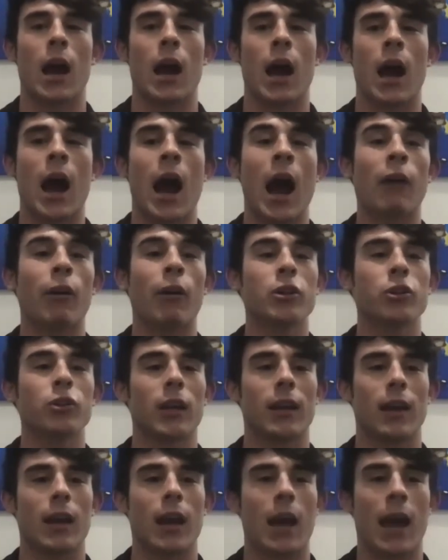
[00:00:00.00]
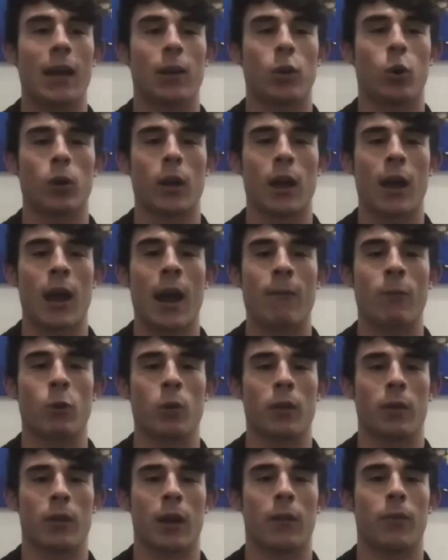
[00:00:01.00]
I originally had told everyone
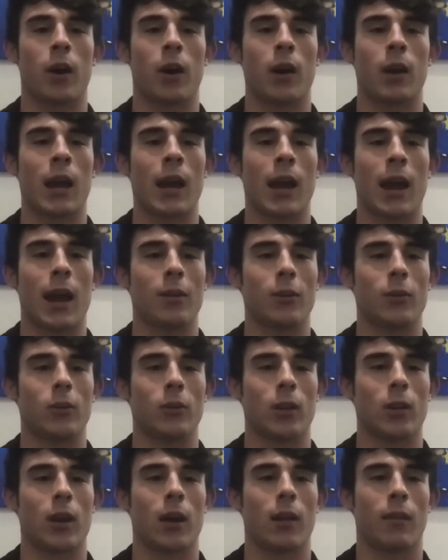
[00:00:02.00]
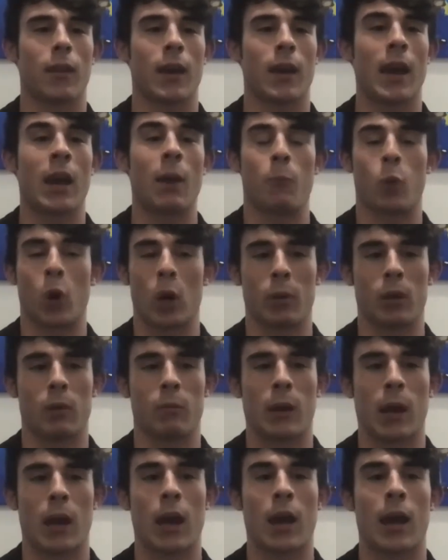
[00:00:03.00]
that I thought I had an appointment
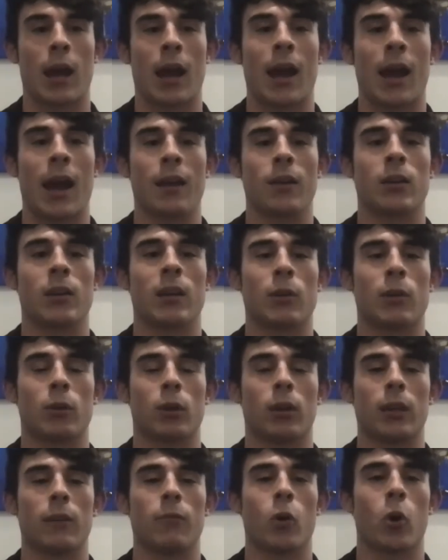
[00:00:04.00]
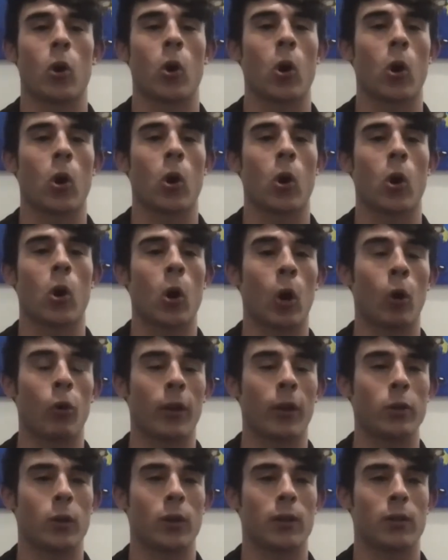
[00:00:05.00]
and I had to leave
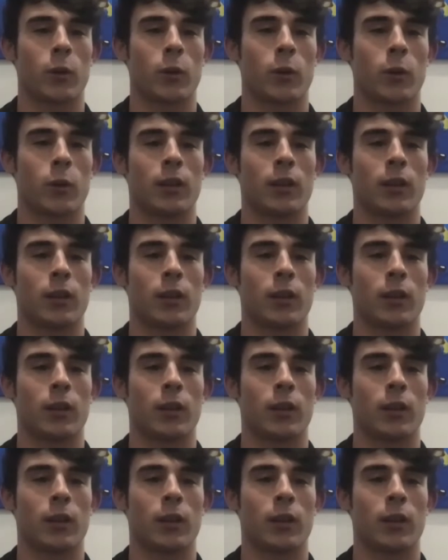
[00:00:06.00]
early, so I did